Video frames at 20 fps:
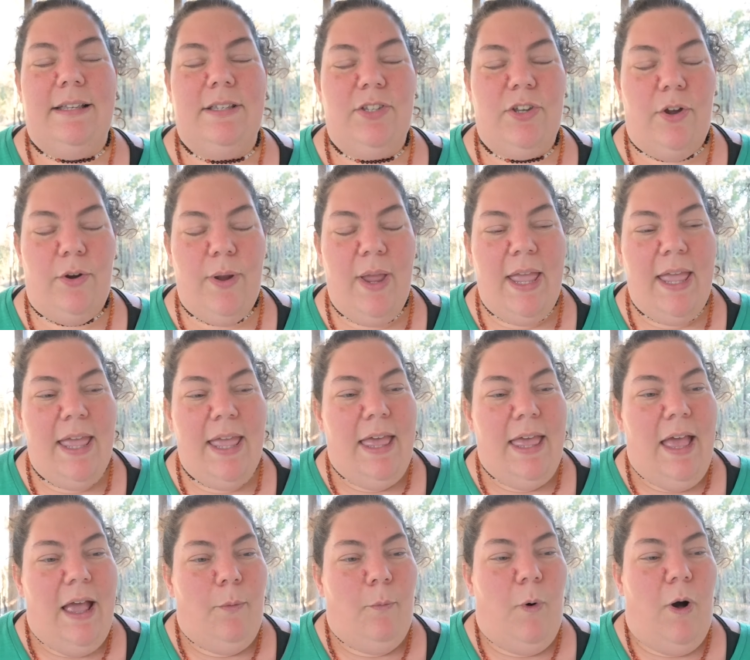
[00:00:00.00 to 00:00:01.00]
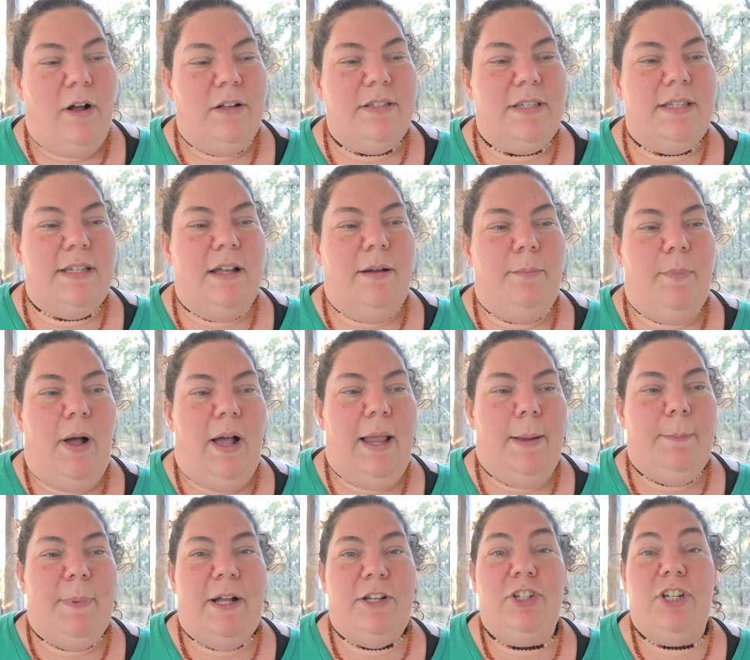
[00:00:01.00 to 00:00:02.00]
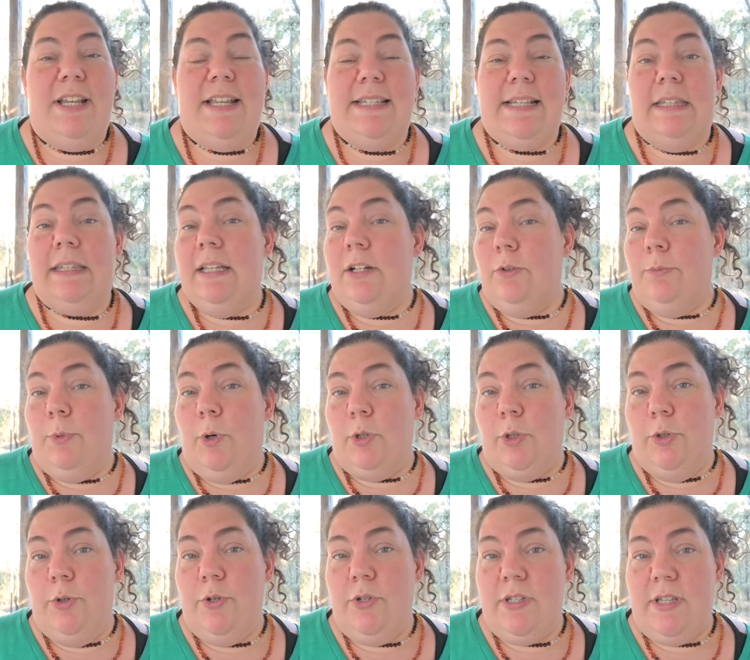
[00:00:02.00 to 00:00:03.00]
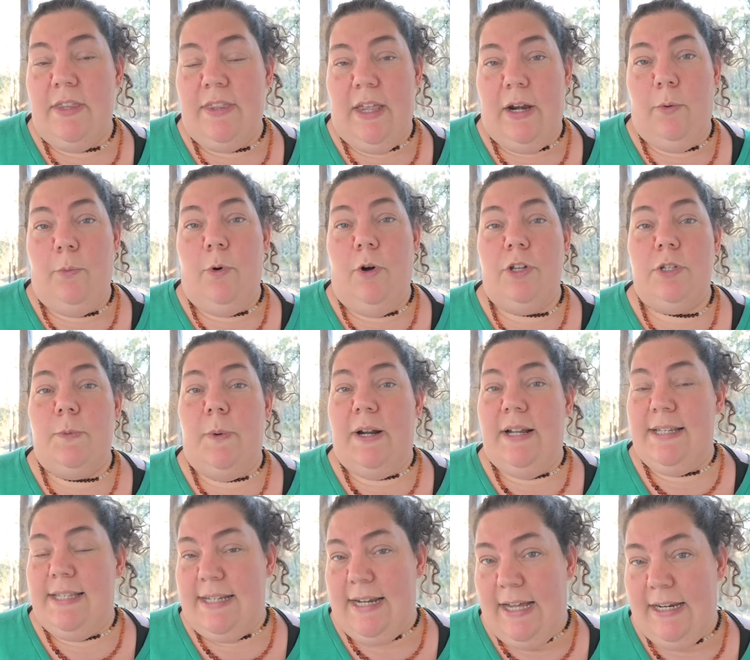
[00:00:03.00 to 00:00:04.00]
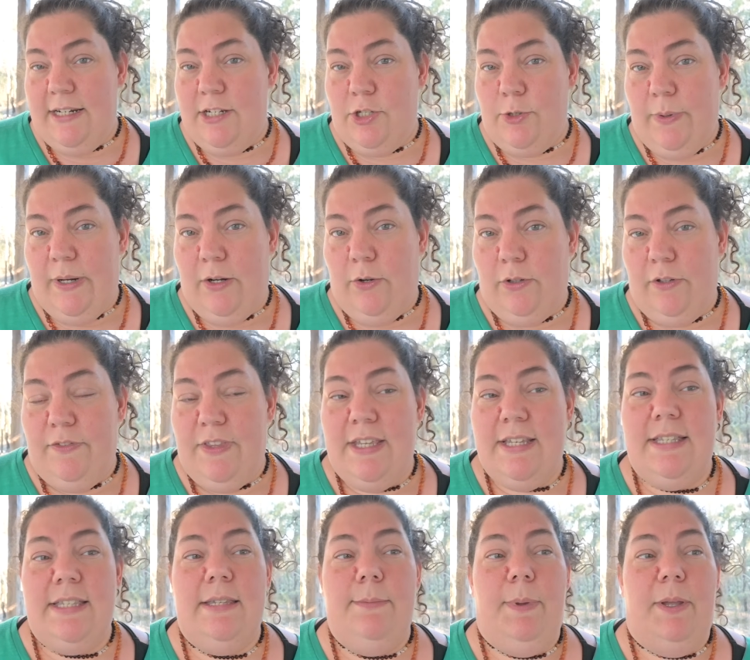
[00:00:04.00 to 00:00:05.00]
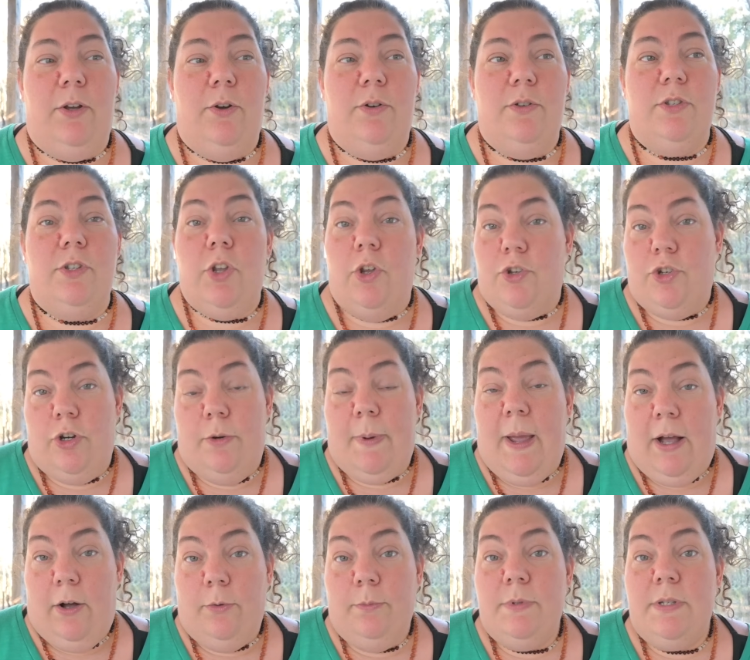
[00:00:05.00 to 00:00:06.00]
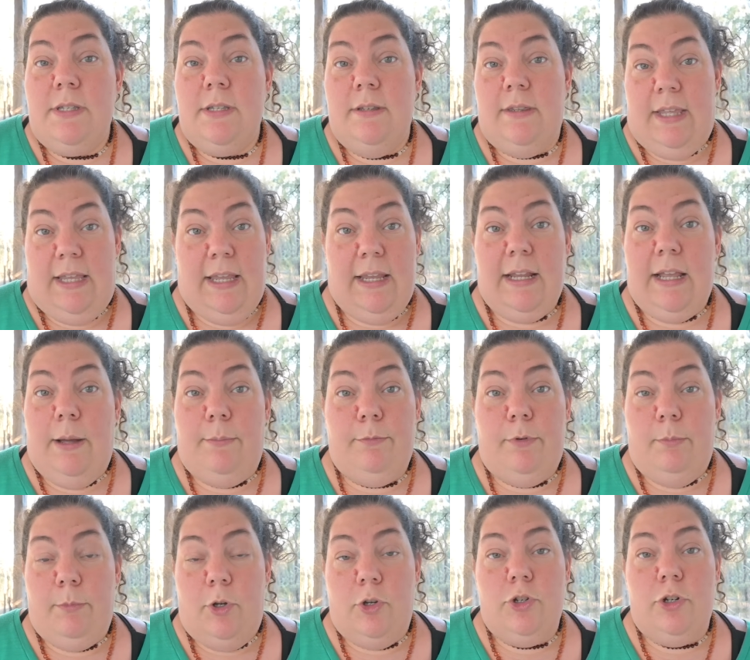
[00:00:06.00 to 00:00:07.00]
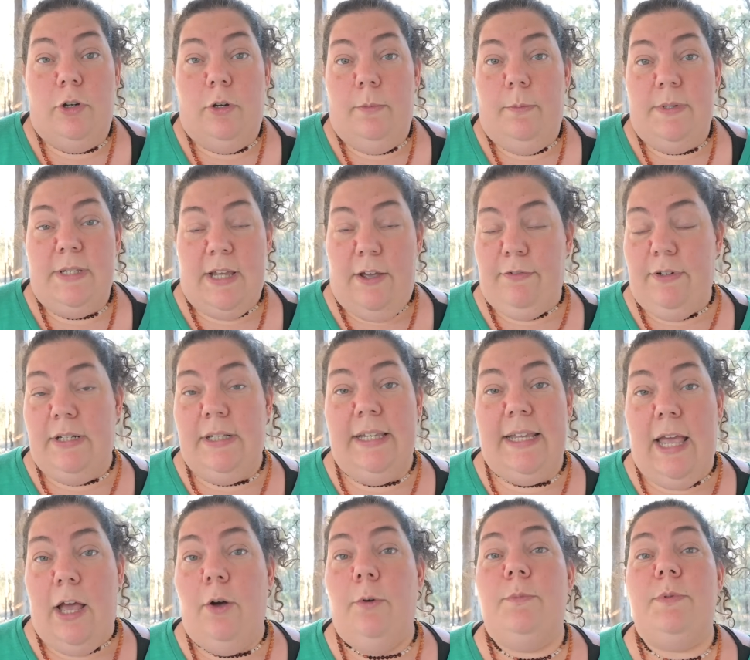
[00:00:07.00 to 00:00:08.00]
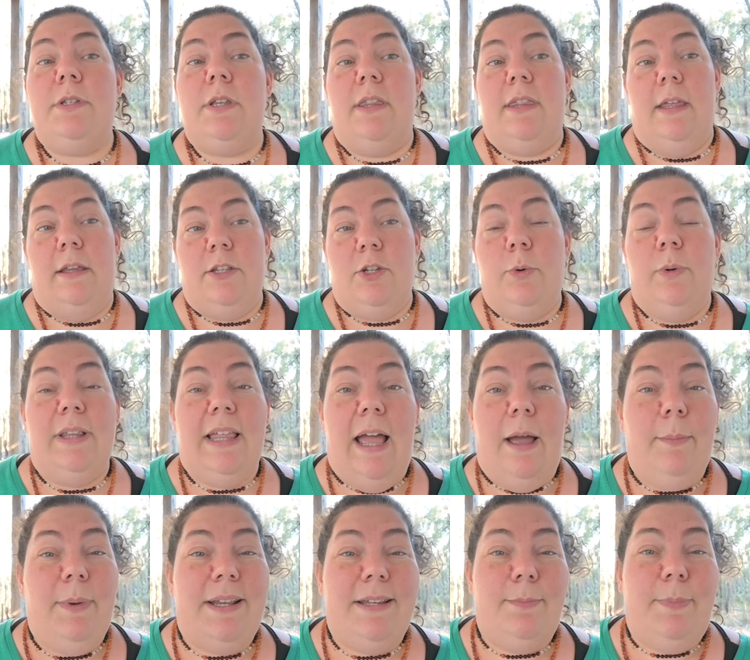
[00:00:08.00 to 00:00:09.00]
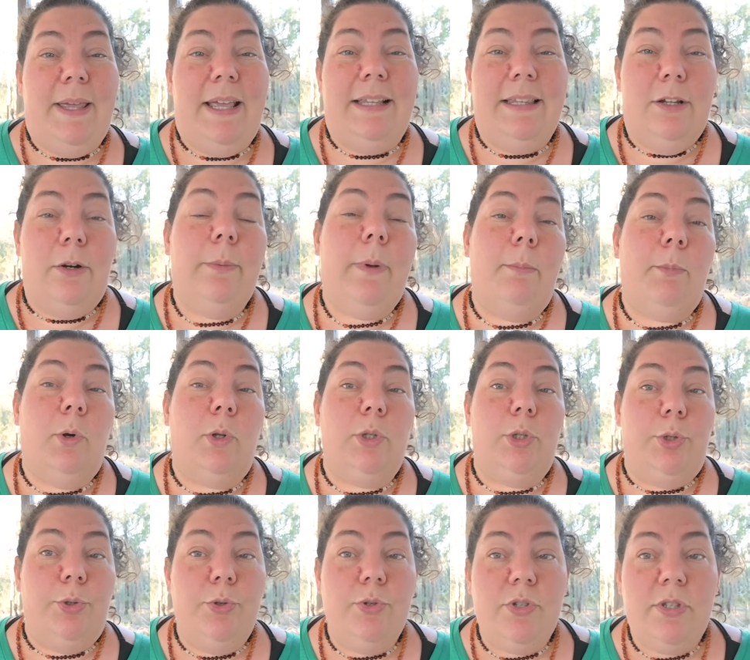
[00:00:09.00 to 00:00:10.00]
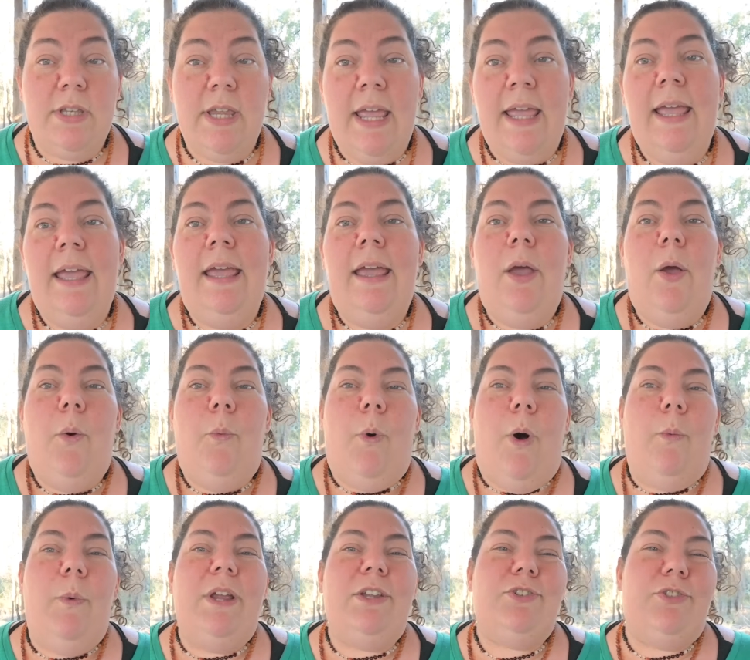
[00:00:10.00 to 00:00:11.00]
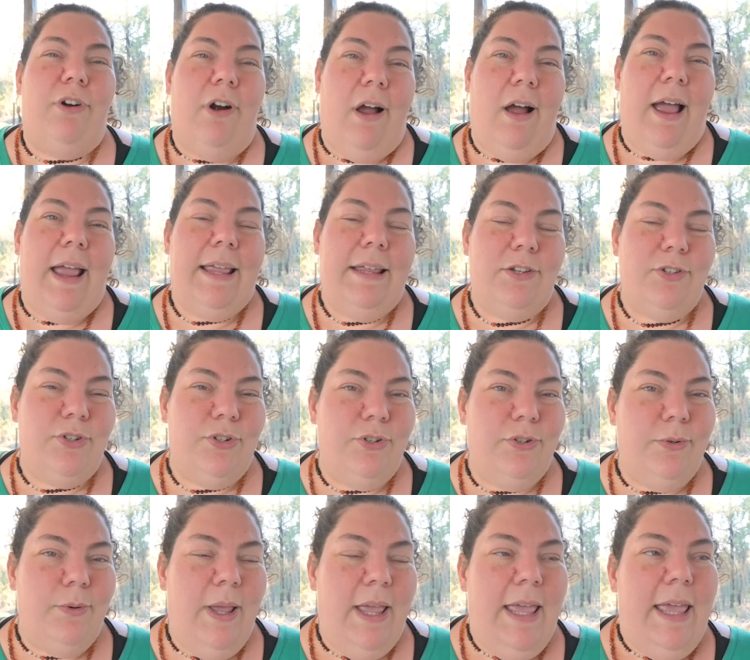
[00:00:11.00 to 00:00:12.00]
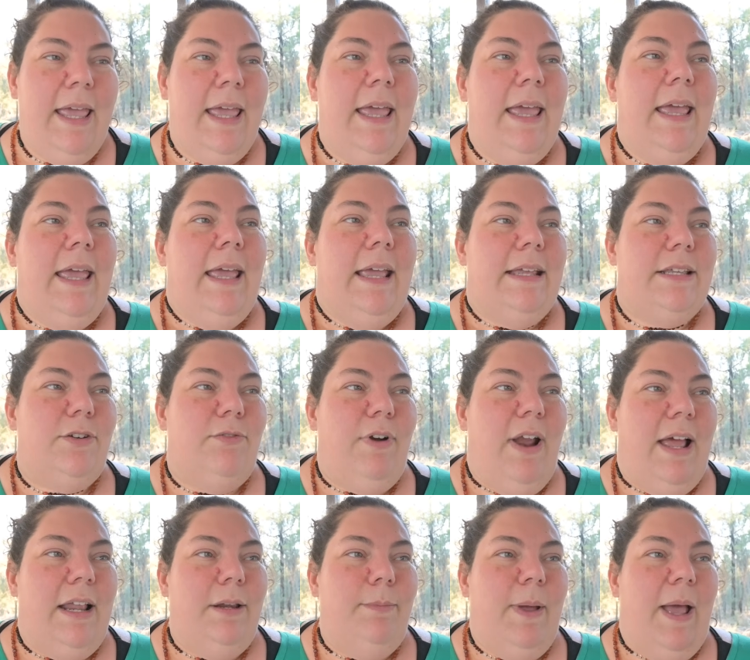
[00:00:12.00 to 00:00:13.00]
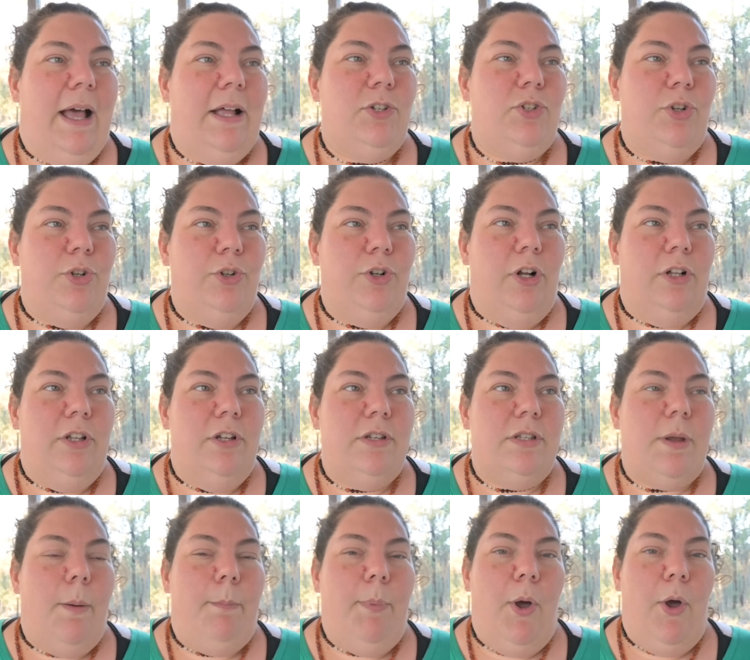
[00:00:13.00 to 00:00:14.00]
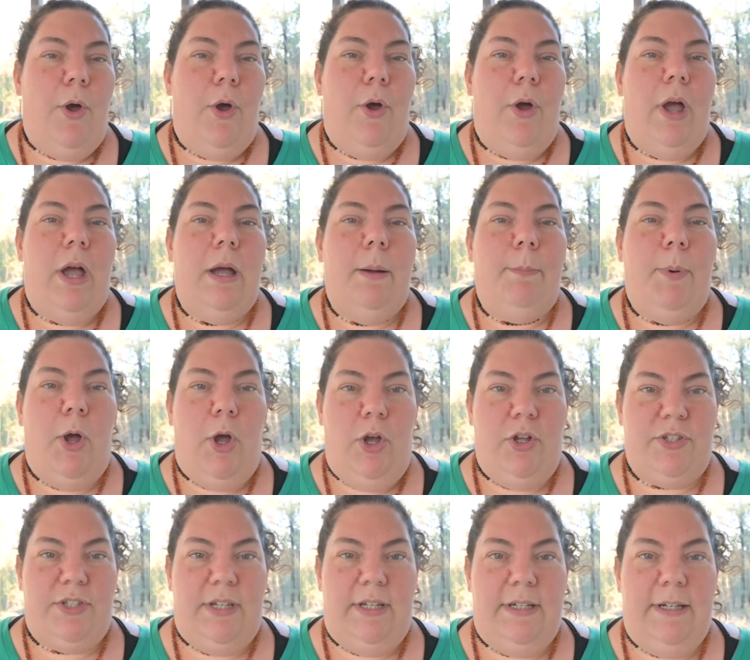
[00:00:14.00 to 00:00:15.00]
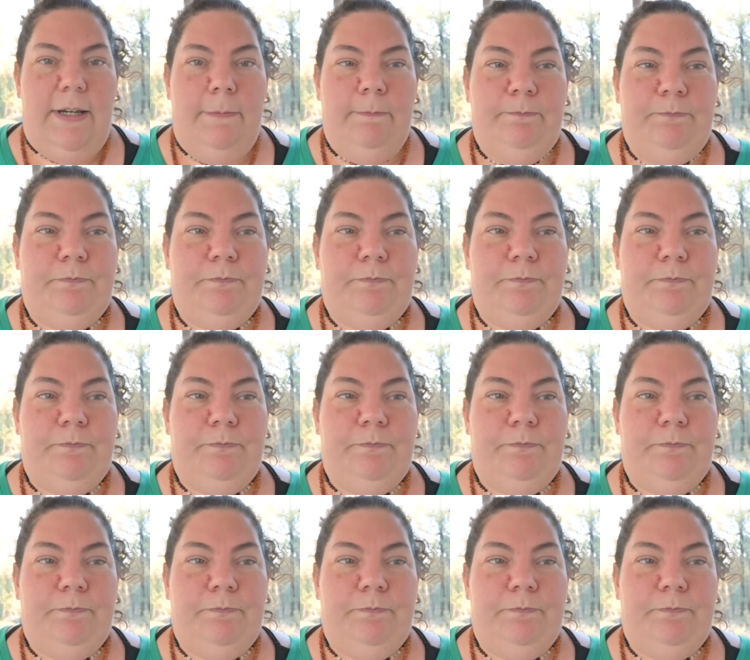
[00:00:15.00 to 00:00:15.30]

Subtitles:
So whilst my budget is a little more loose than it was when I started doing all of this, because YouTube helps, the income from YouTube definitely helps to allow me to be a little bit more loose, what we try and do is around about $2 per person,